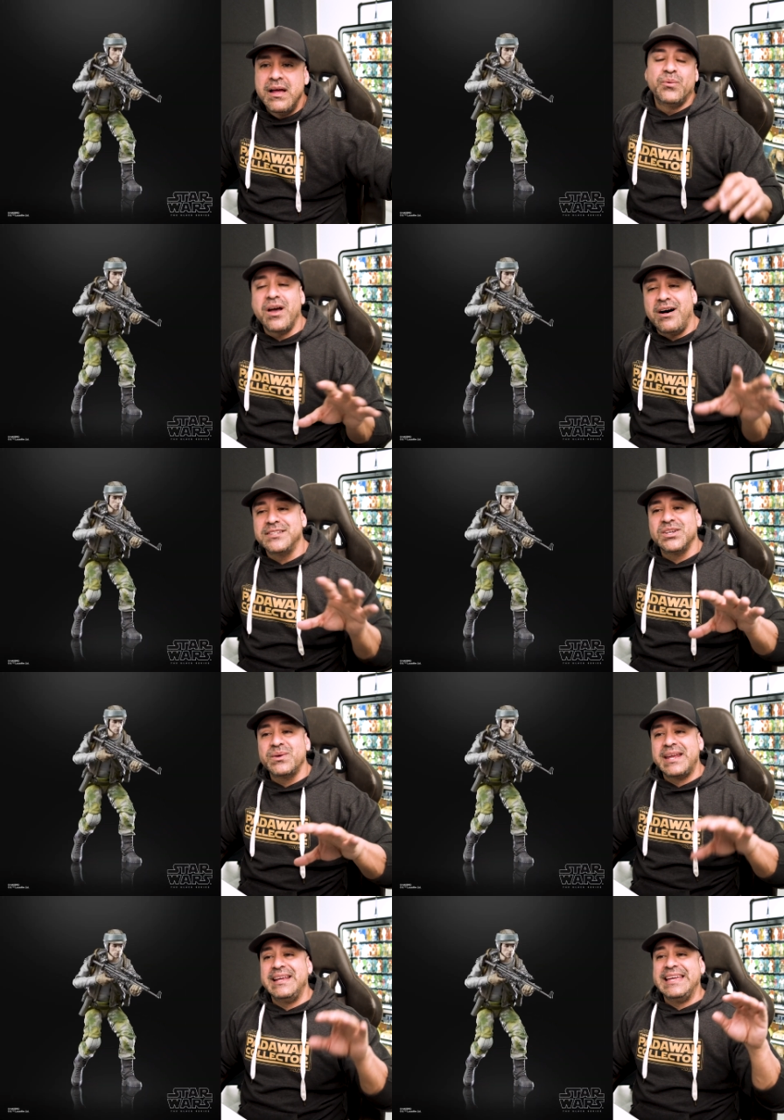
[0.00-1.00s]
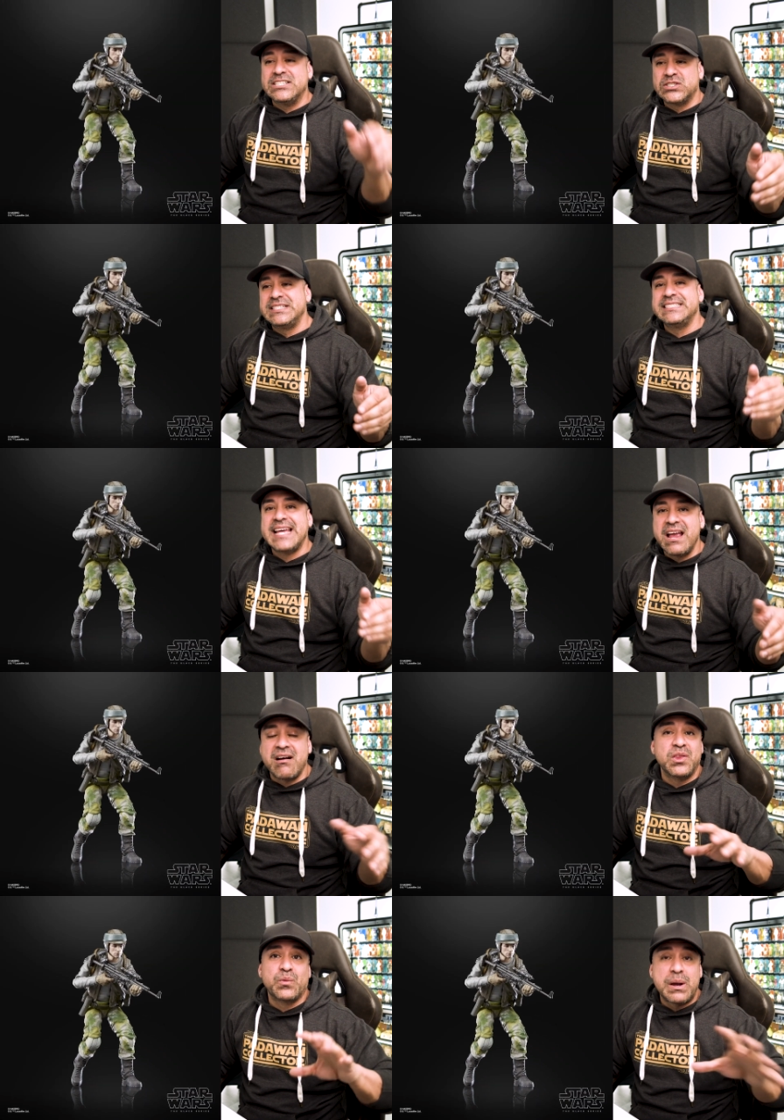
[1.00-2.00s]
We also get an interesting take
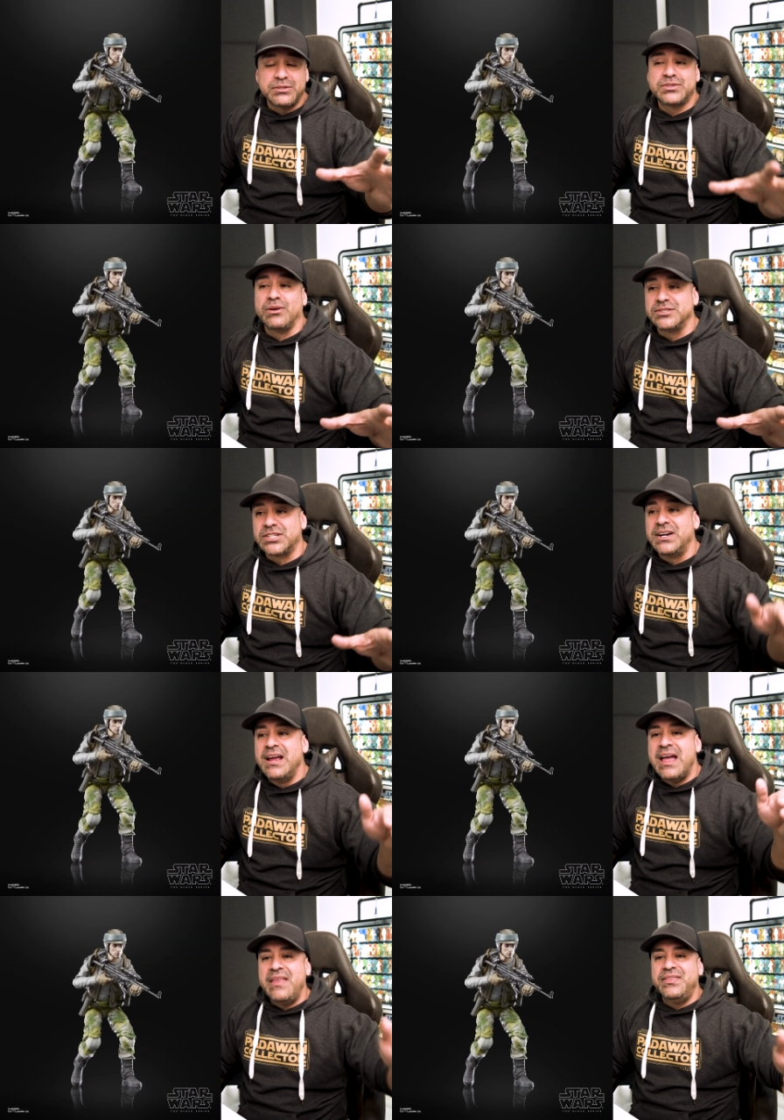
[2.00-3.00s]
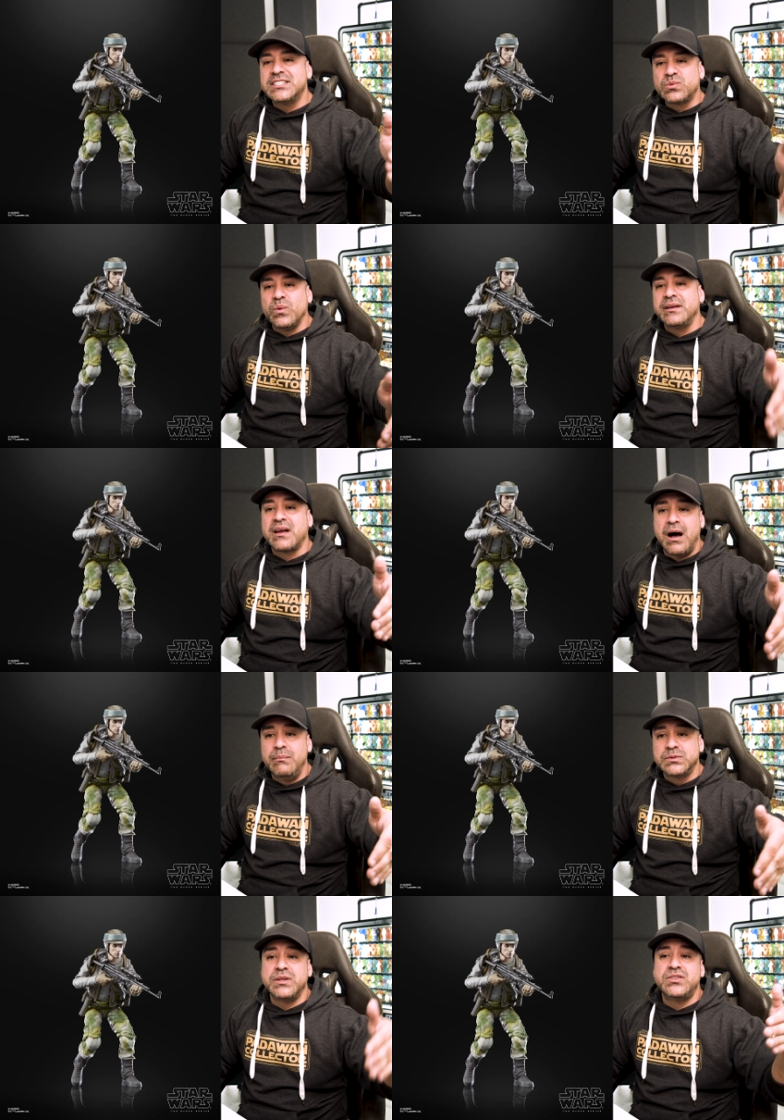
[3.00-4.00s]
on the Rebel Soldier, and this one
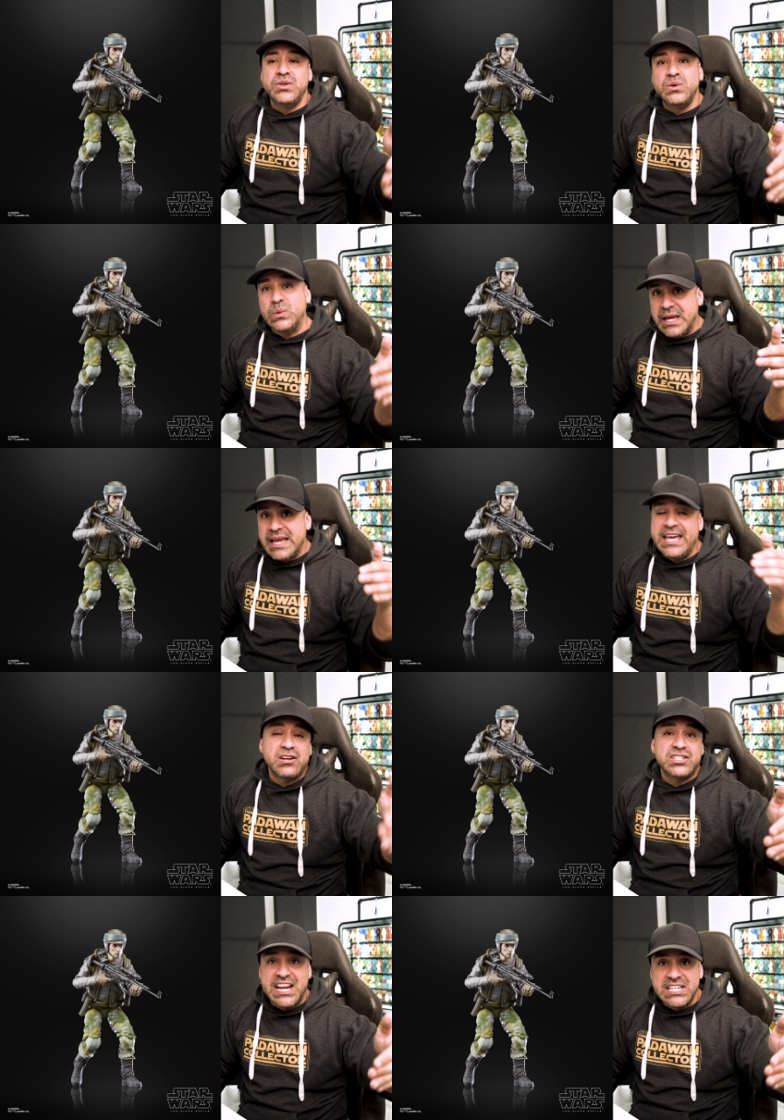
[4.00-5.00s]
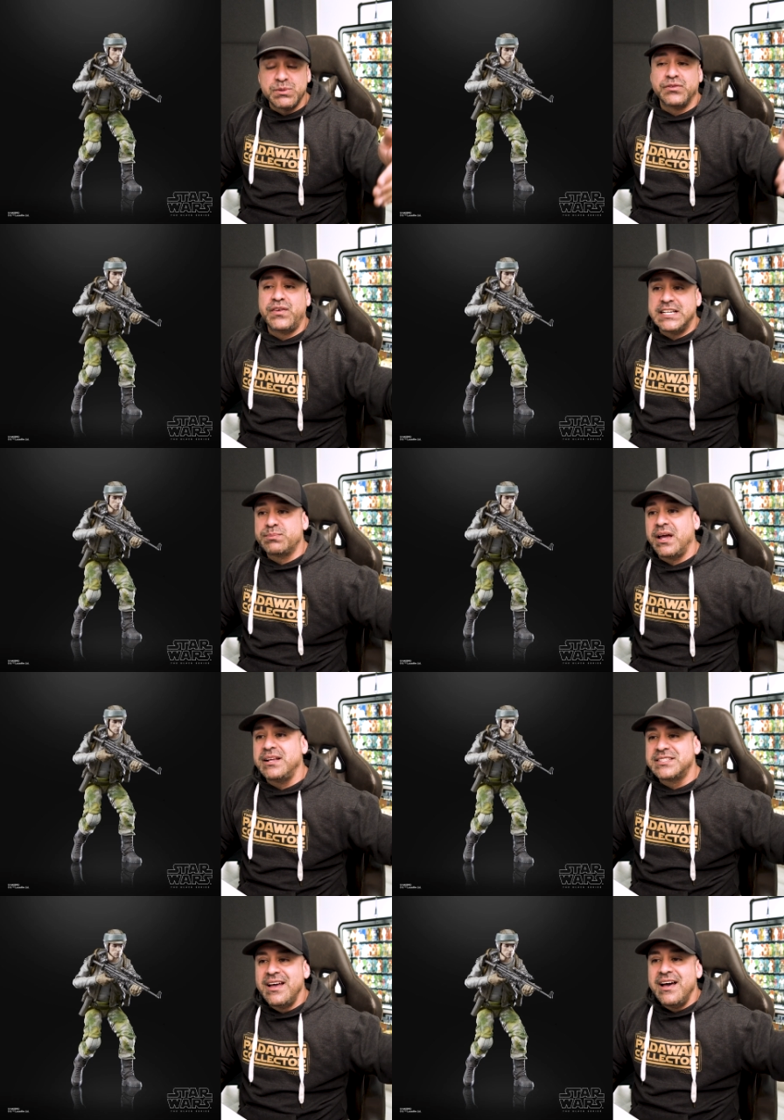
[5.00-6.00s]
comes with 2 interchangeable
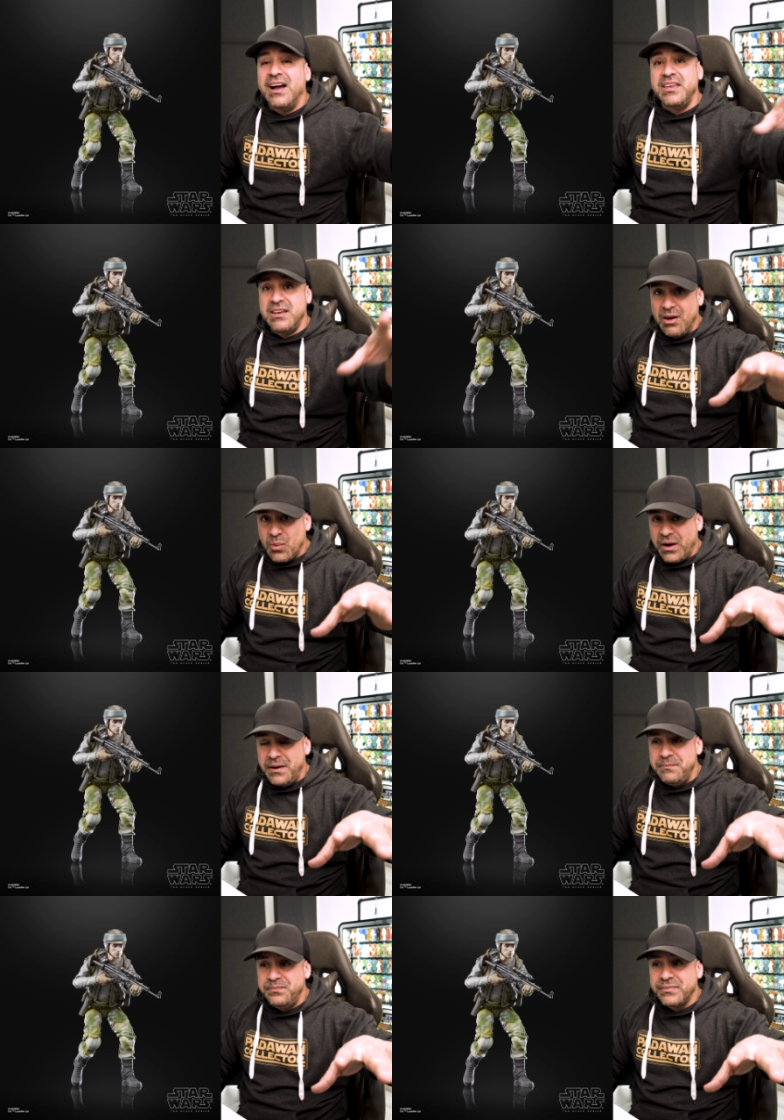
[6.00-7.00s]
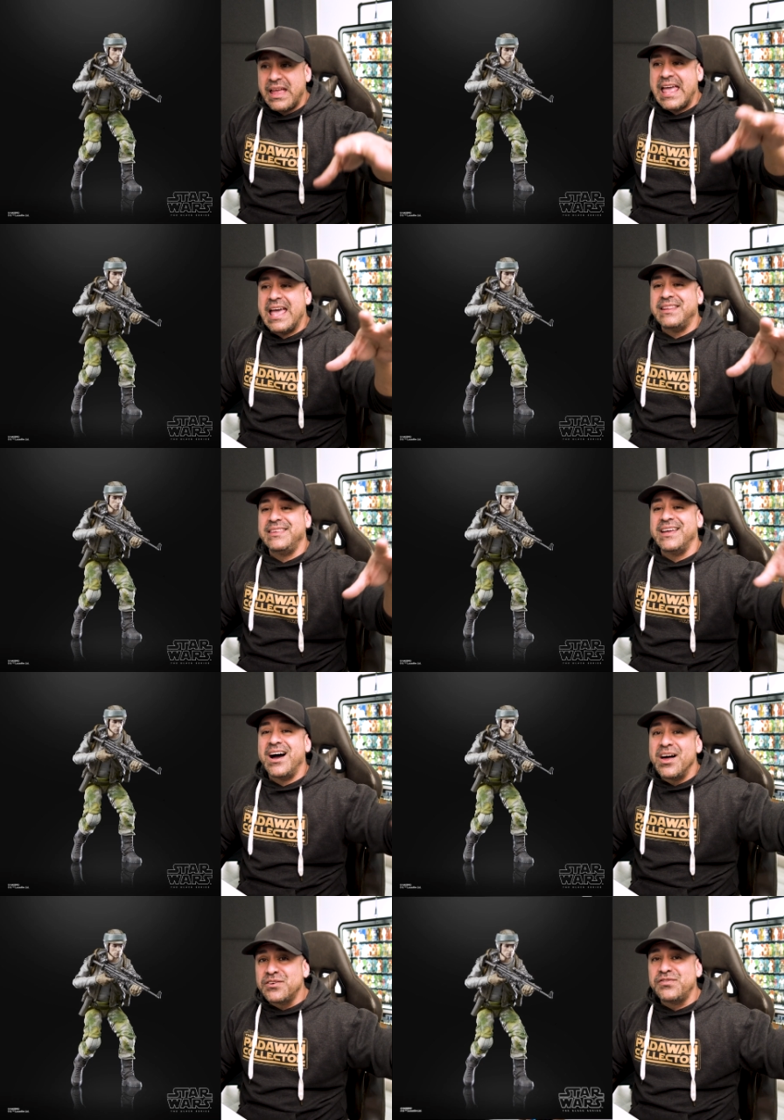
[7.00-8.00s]
faceplates, a young one, and the
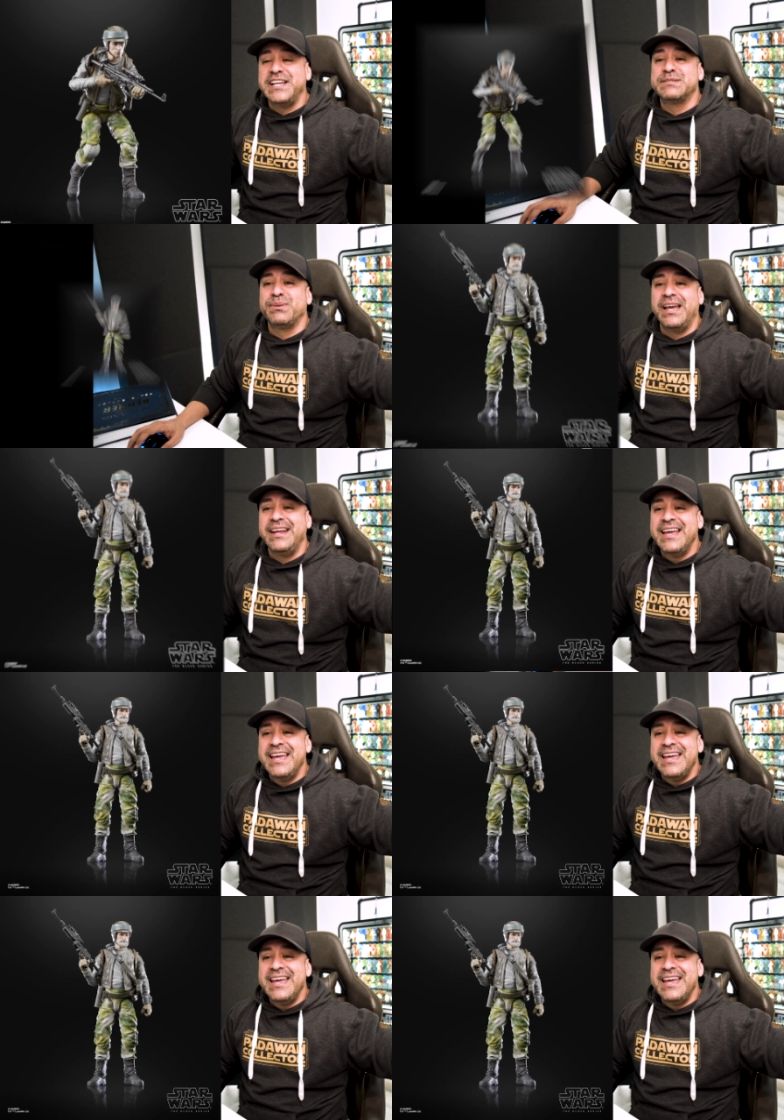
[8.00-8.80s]
other faceplate